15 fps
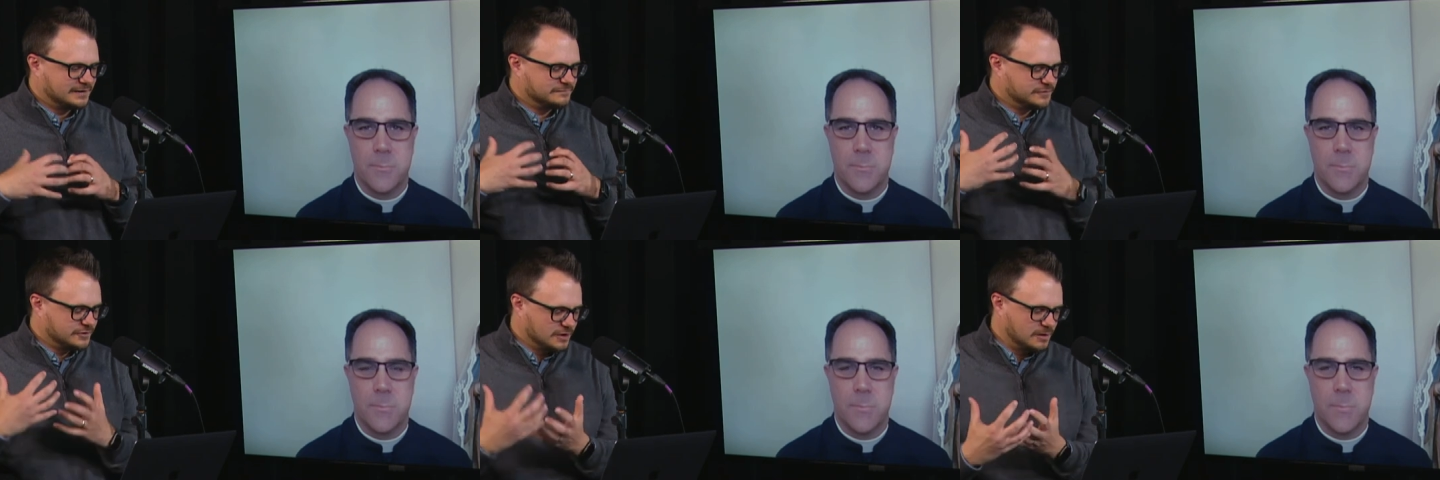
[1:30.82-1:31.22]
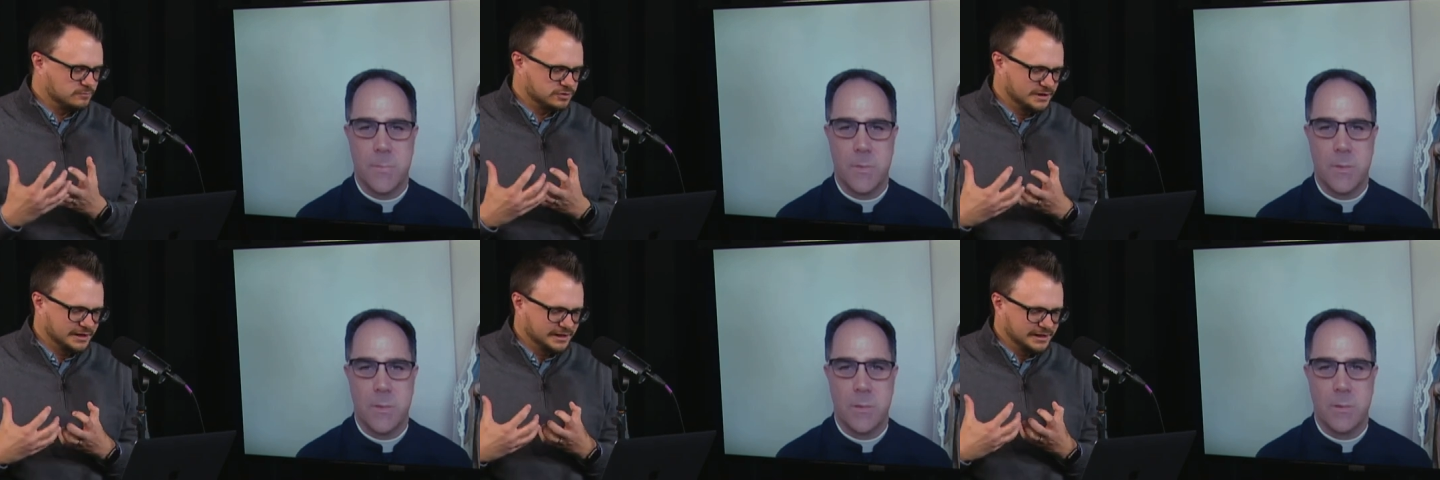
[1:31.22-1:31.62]
Speaker 1: your
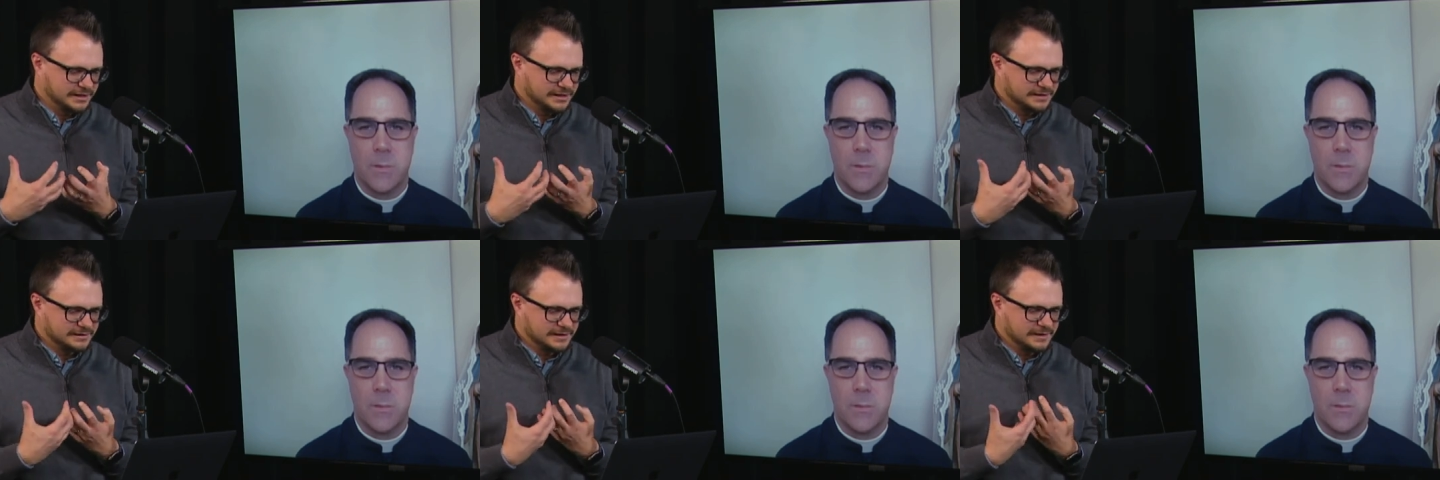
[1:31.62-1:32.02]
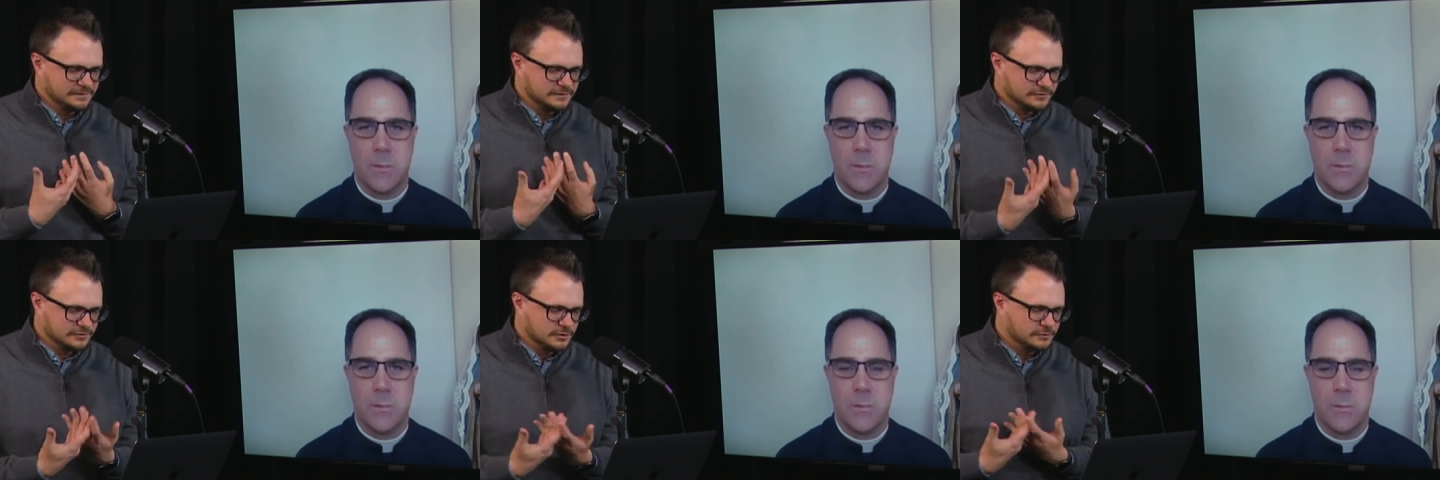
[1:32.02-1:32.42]
upbringing and, and
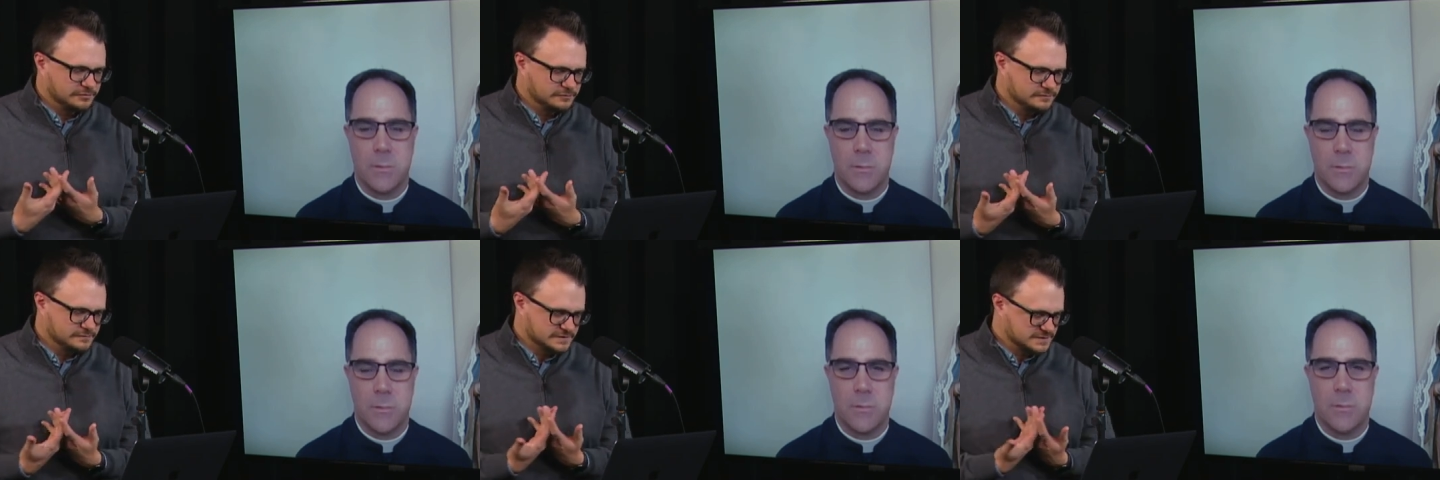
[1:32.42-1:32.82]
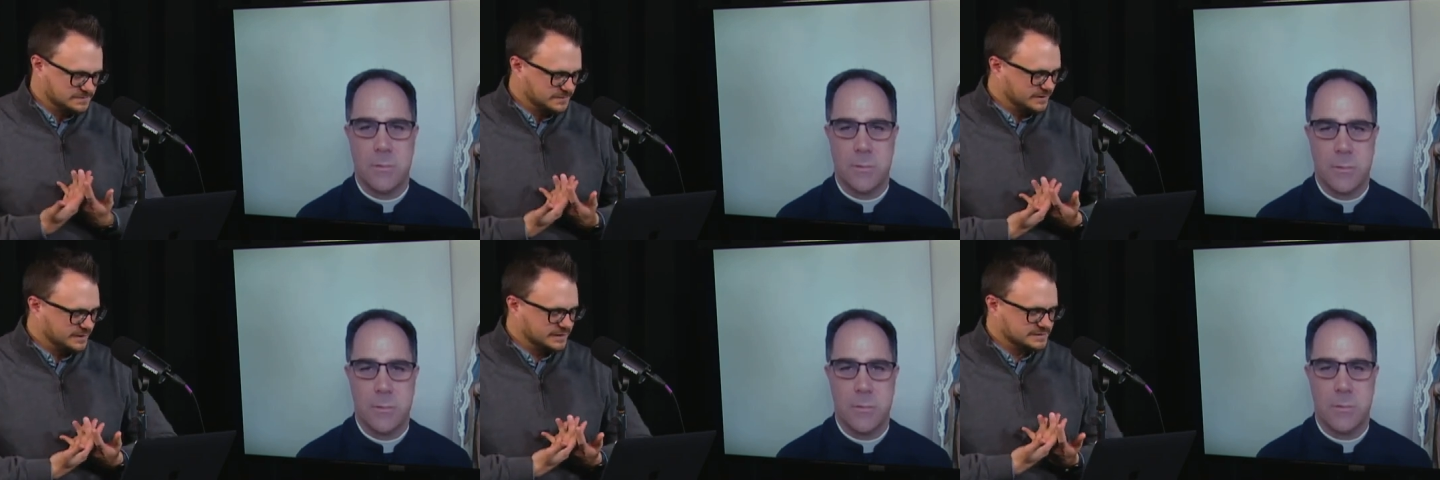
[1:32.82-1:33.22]
the growth you've
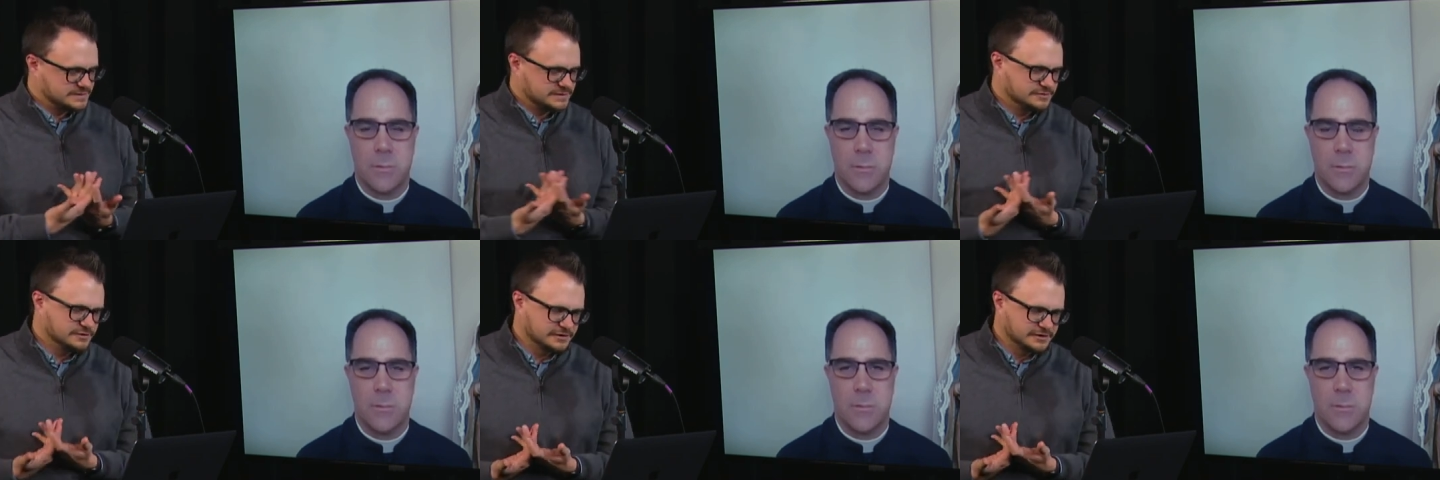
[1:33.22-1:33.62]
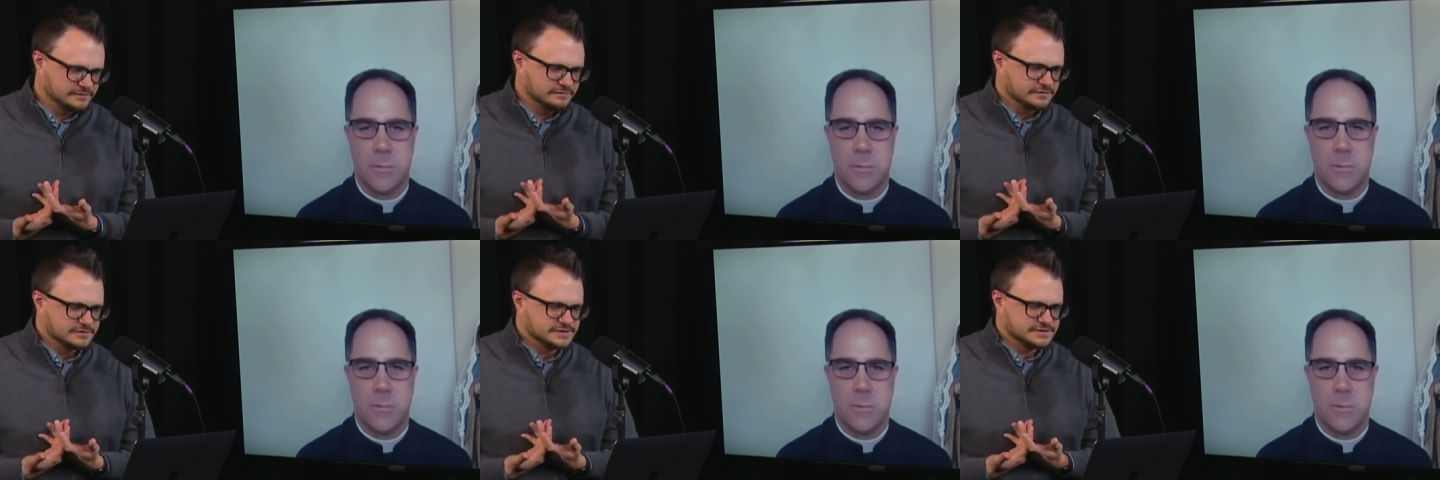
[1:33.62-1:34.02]
experienced in your
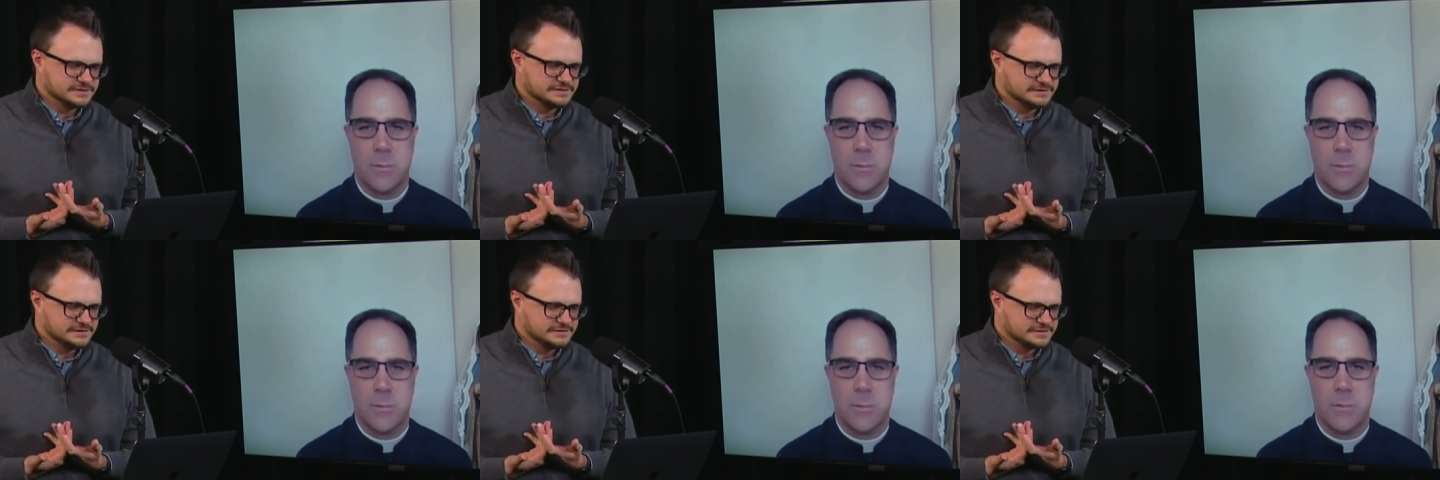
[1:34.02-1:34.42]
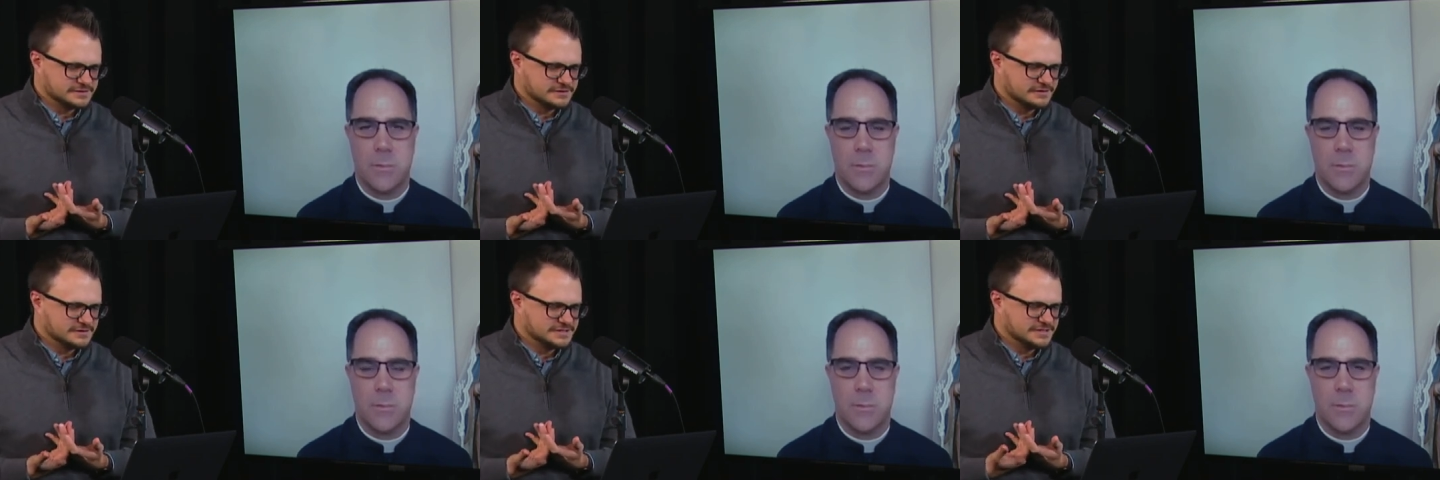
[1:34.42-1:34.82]
conversion to the
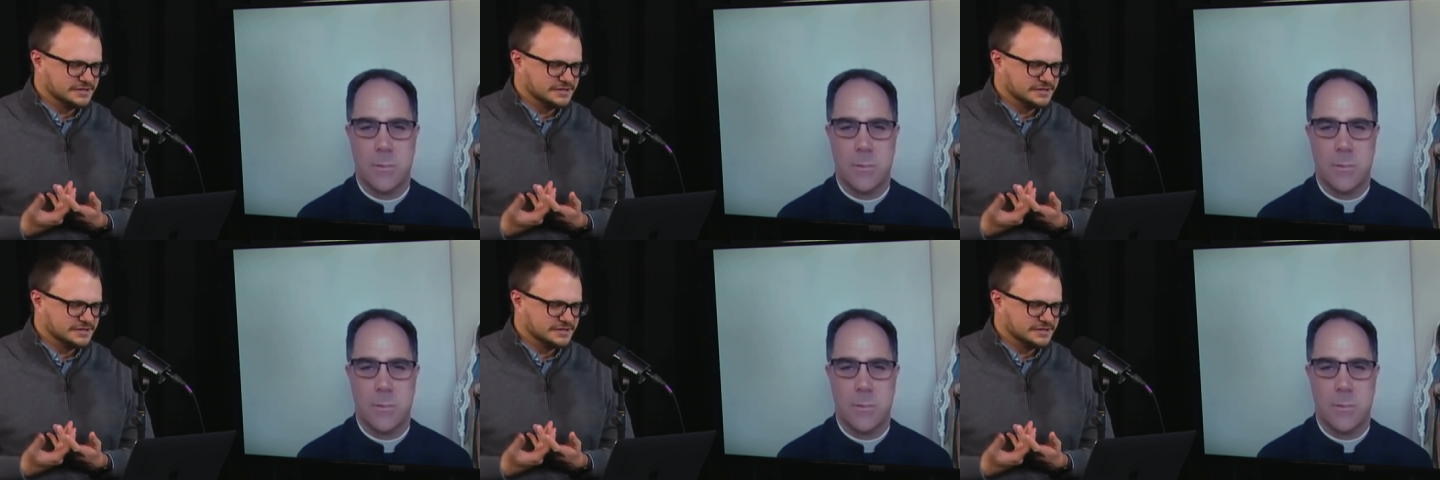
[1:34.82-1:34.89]
church,